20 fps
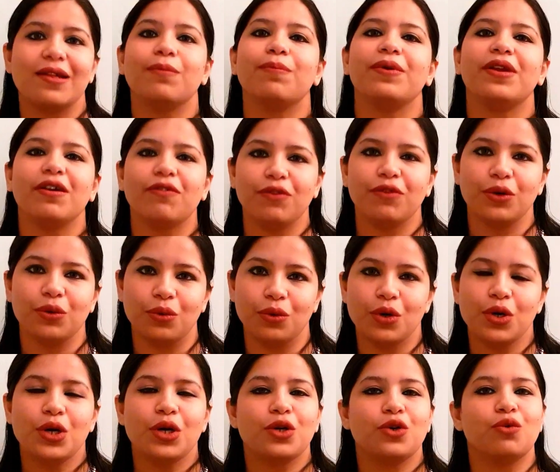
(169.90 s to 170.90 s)
a preview
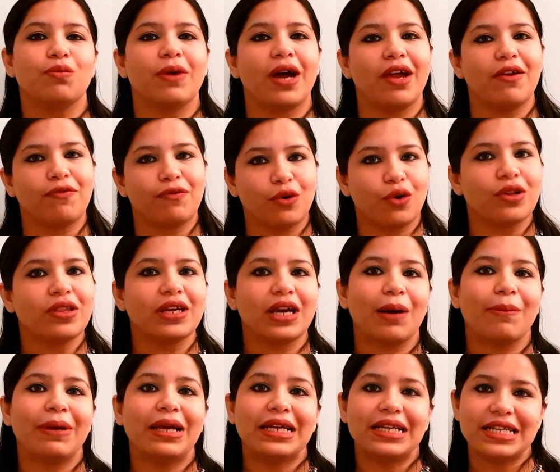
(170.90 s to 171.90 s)
to my
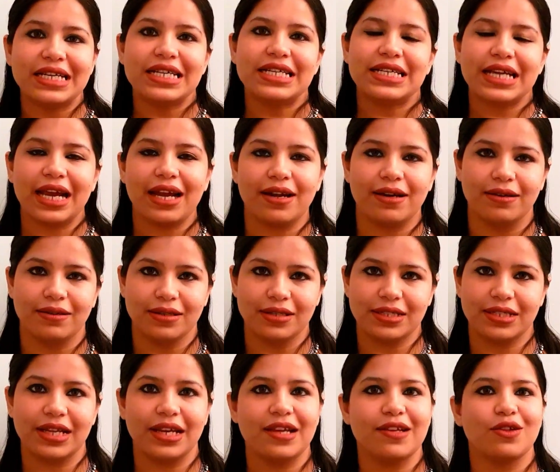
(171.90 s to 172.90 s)
forthcoming detailed
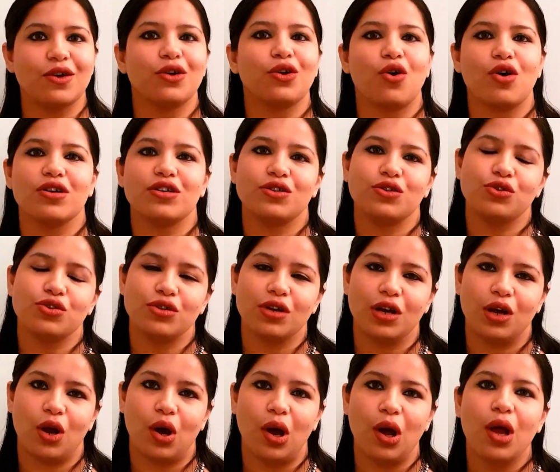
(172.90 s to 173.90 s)
series on constitutional
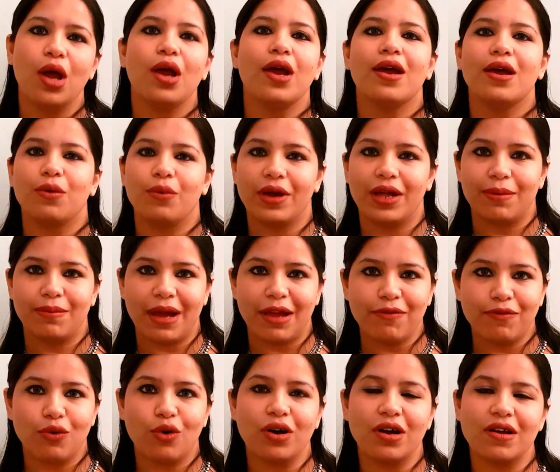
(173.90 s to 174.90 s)
law, where my
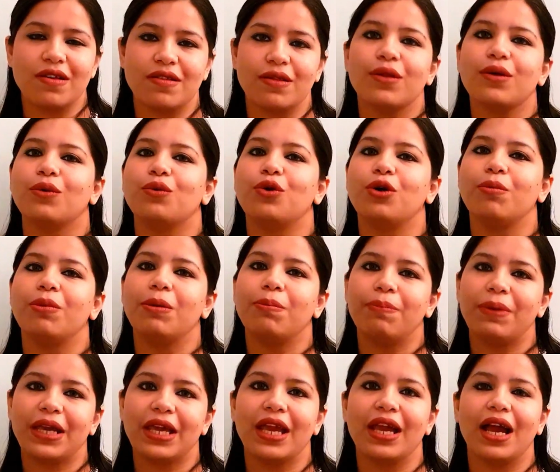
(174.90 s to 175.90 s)
focus would be
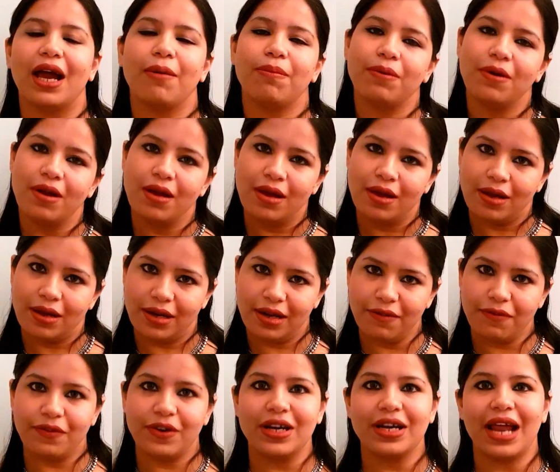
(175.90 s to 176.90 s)
picking up
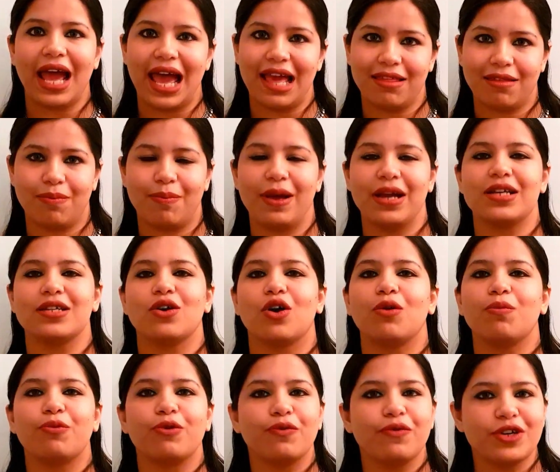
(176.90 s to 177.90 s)
different aspects or
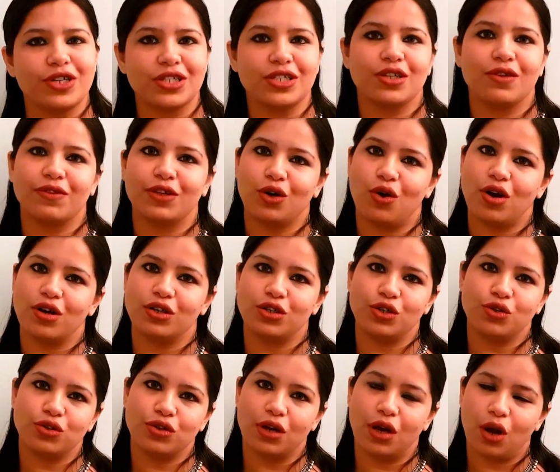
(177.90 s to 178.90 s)
provisions of the
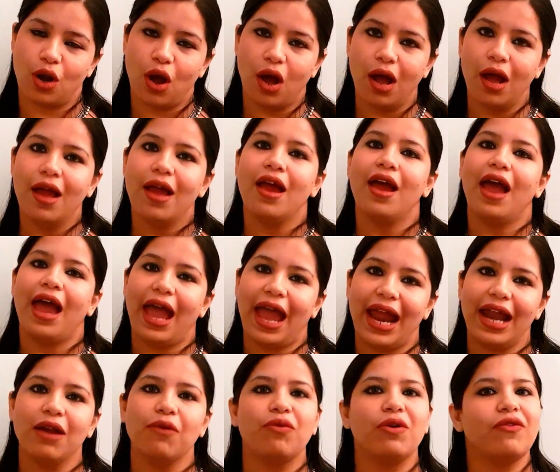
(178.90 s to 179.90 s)
constitutional law,
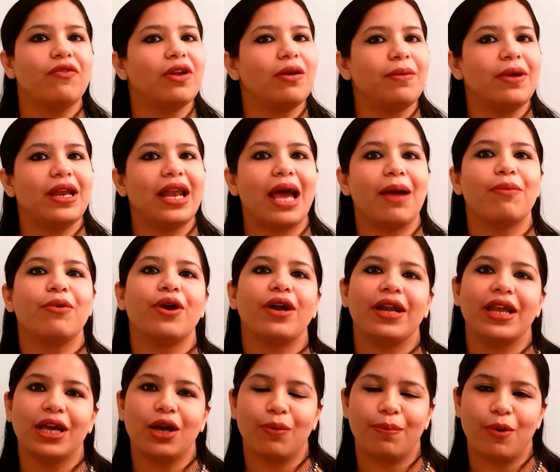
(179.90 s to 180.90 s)
and we will be
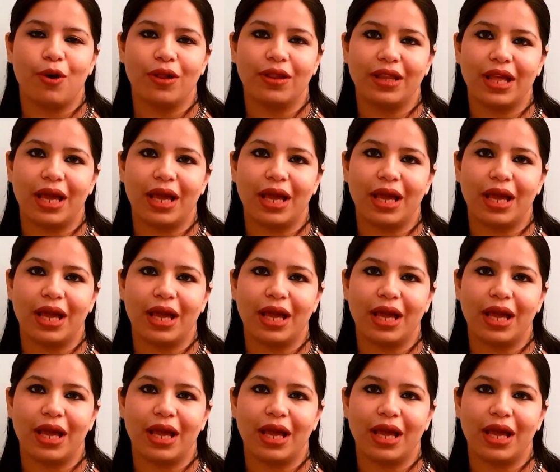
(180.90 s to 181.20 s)
elaborating upon